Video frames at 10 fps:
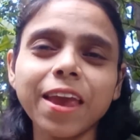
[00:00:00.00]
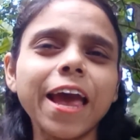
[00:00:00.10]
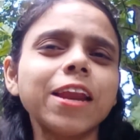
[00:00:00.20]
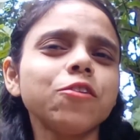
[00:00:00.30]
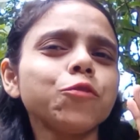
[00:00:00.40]

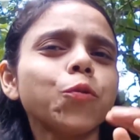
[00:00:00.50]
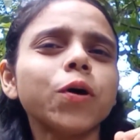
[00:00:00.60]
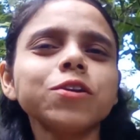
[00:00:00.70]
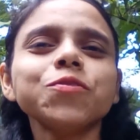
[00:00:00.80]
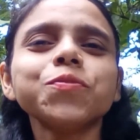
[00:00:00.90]
And if you
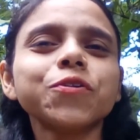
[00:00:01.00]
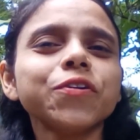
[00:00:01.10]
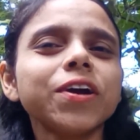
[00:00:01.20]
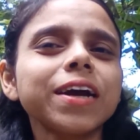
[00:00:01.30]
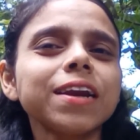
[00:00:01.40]
want to improve
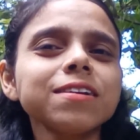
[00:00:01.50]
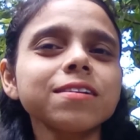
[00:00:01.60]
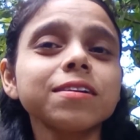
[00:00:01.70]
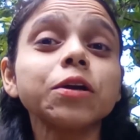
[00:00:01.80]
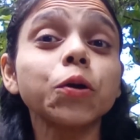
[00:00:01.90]
your
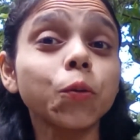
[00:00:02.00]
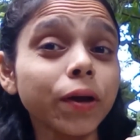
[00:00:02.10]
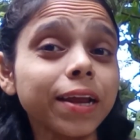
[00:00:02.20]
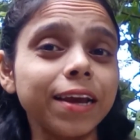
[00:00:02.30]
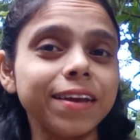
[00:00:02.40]
English
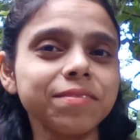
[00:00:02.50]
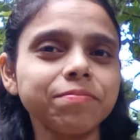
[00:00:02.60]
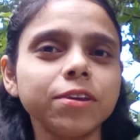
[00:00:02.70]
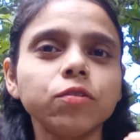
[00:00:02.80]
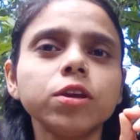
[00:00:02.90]
quickly,
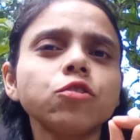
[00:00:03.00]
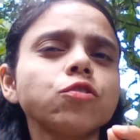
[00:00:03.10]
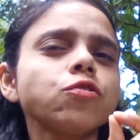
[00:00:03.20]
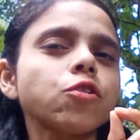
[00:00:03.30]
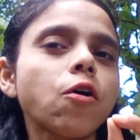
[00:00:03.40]
you need to
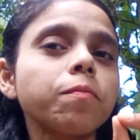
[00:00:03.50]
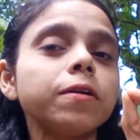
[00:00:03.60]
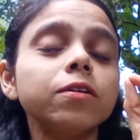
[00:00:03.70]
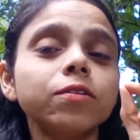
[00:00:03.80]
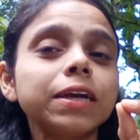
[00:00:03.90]
stop
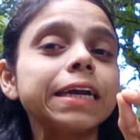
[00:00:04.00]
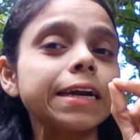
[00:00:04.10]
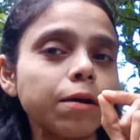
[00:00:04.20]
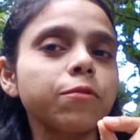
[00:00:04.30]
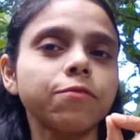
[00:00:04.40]
learning
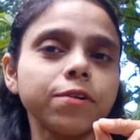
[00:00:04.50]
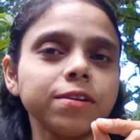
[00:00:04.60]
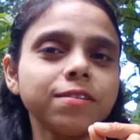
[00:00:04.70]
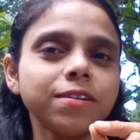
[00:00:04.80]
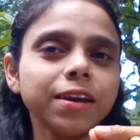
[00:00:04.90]
grammar
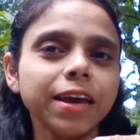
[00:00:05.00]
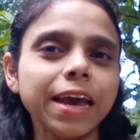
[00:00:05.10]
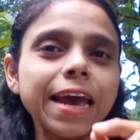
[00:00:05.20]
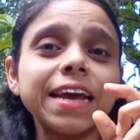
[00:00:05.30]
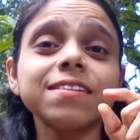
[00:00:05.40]
first
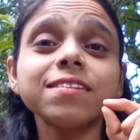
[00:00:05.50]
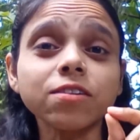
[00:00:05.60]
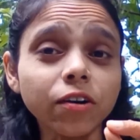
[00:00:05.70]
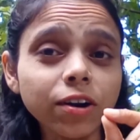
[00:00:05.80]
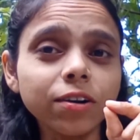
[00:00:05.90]
and
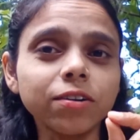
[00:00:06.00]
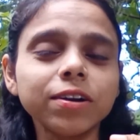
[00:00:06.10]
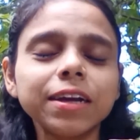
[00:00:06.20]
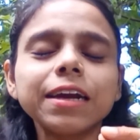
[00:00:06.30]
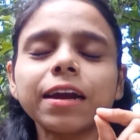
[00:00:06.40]
start
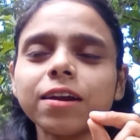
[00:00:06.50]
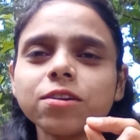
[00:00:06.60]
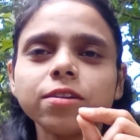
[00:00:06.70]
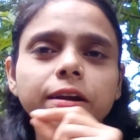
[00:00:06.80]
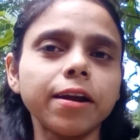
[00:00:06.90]
learning
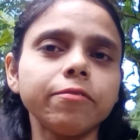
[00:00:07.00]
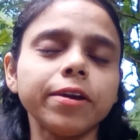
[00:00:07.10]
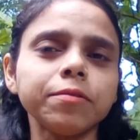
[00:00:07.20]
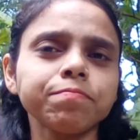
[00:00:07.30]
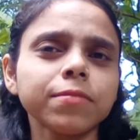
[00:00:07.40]
English the right way.